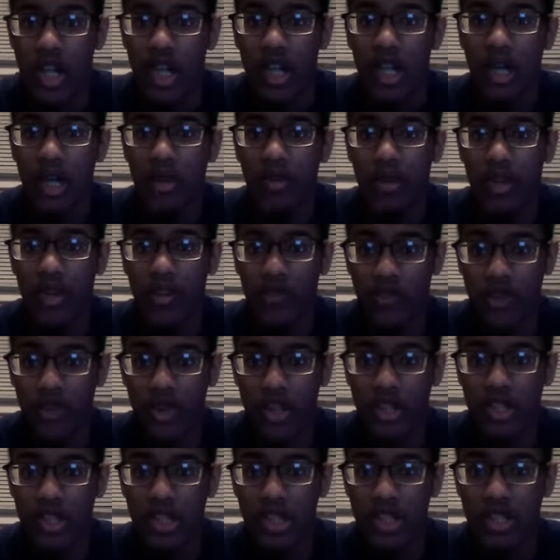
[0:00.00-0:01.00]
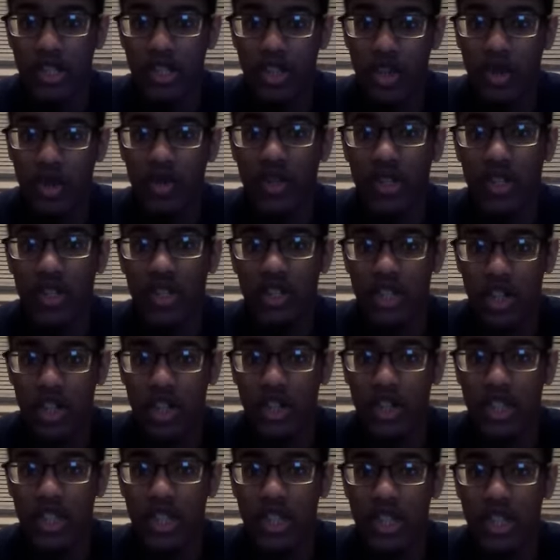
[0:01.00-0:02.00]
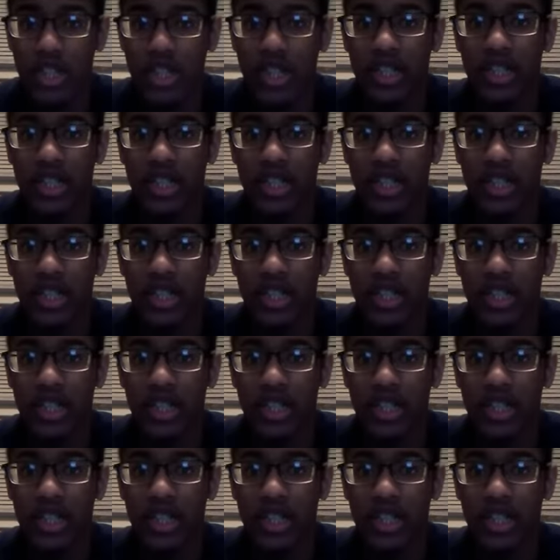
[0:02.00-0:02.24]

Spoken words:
He befriends a talking donkey,